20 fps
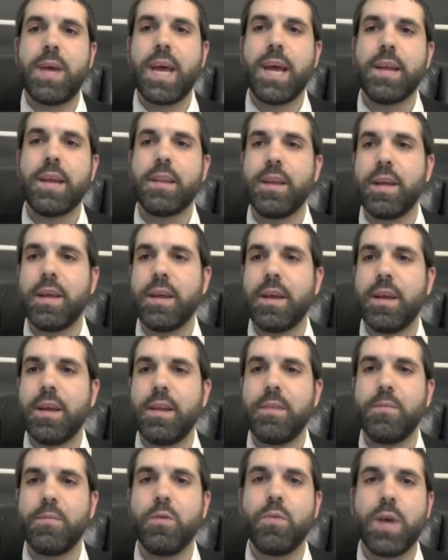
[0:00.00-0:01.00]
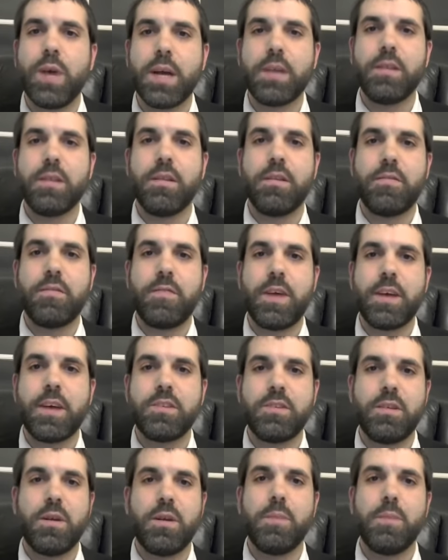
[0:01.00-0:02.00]
acting in a miraculous
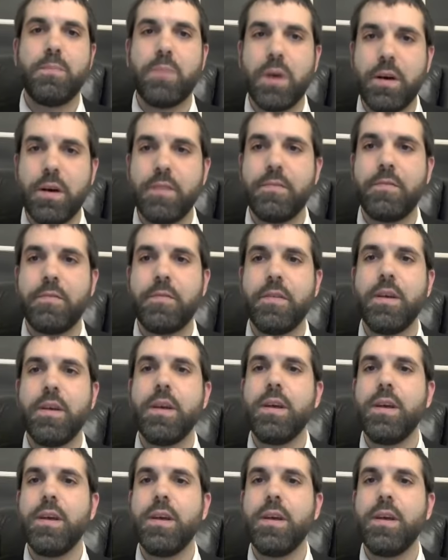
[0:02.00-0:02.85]
fashion above